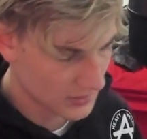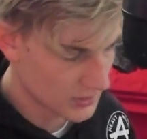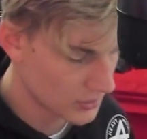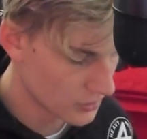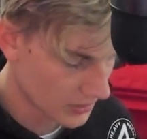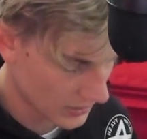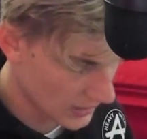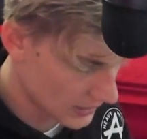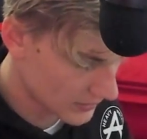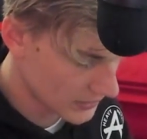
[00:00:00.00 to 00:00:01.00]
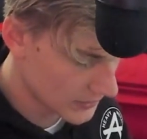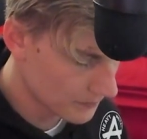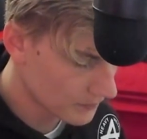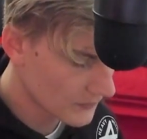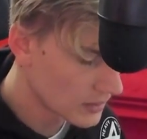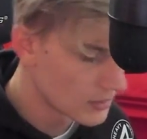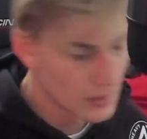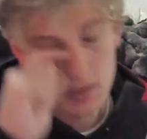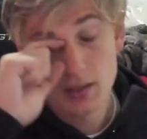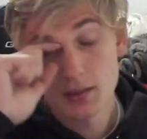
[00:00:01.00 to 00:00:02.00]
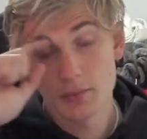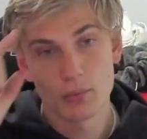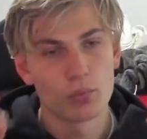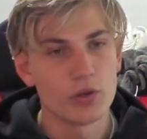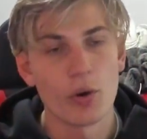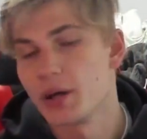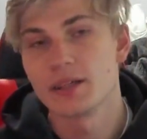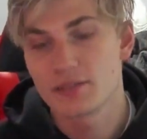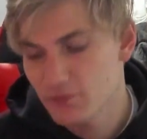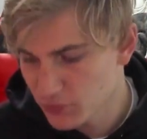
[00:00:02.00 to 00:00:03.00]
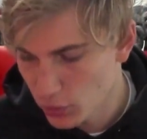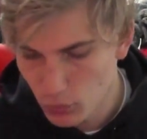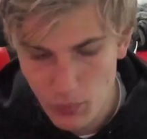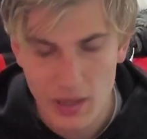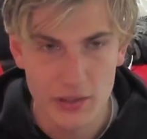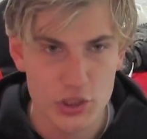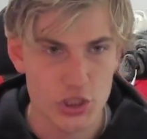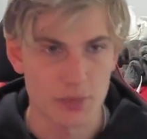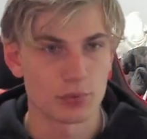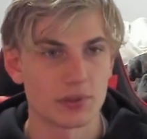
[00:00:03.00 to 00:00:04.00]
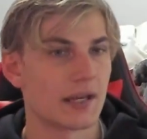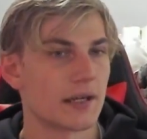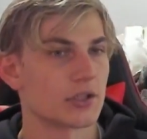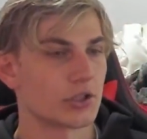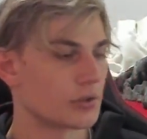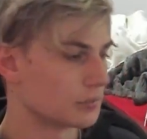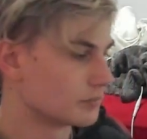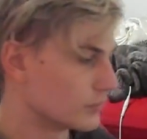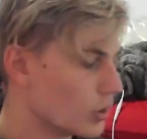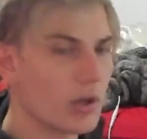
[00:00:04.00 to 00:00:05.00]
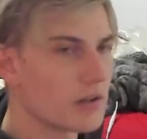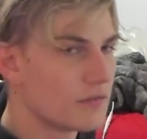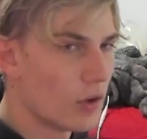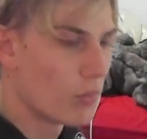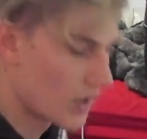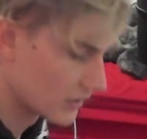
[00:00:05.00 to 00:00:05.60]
to you, that kind of thing, knowing full well it shipped with that issue, knowing full well